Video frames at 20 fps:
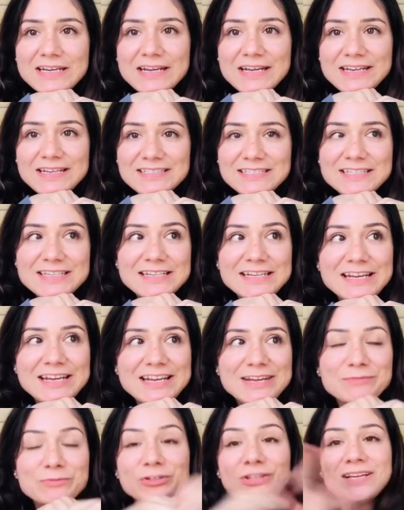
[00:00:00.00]
and
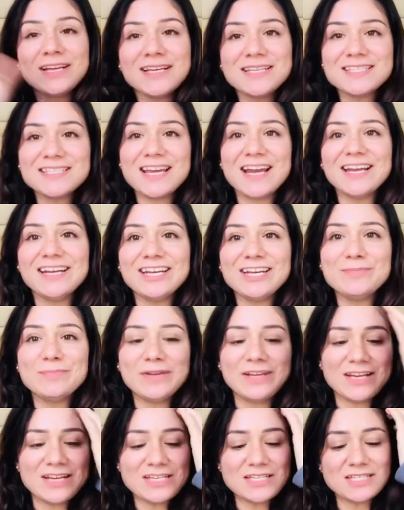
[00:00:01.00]
today I'm really excited
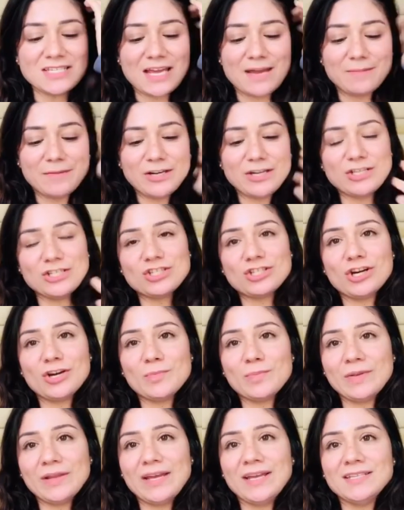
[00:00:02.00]
because I'm going to
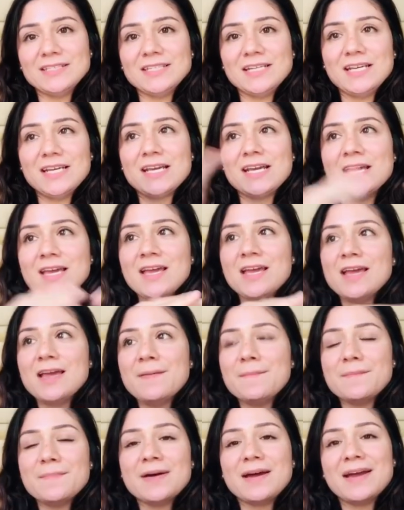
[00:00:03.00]
start planting
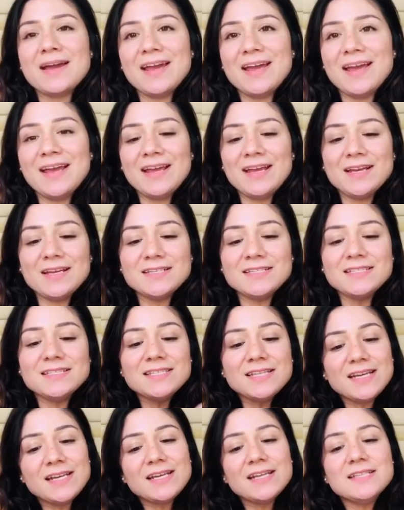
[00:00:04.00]
my
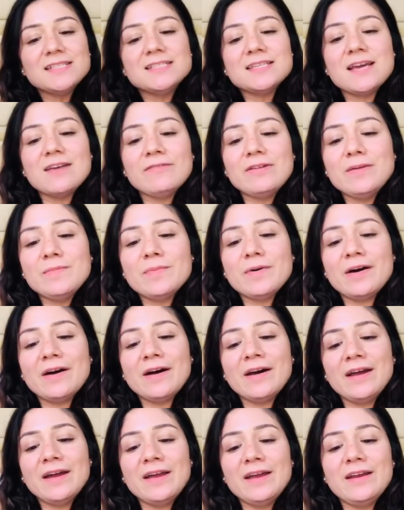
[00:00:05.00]
seeds that we
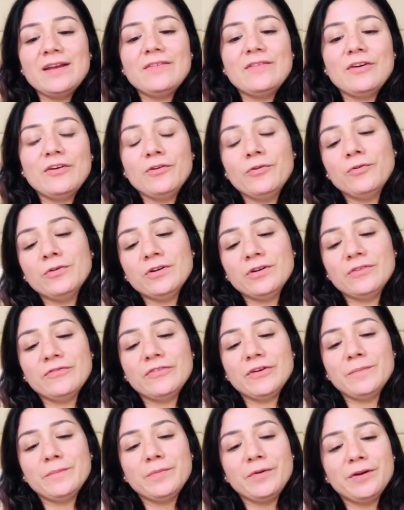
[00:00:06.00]
bought or ordered
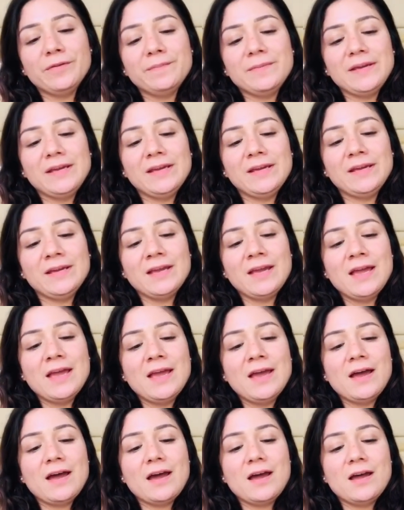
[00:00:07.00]
from Burpee.
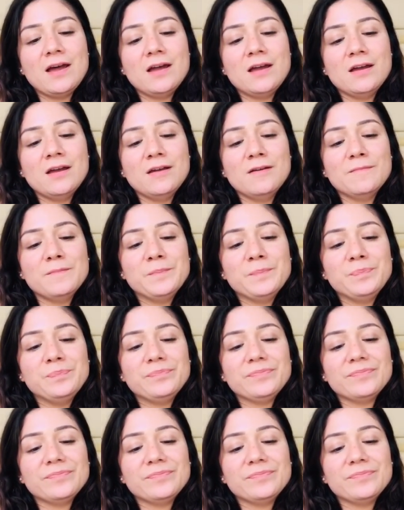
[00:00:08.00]
Um,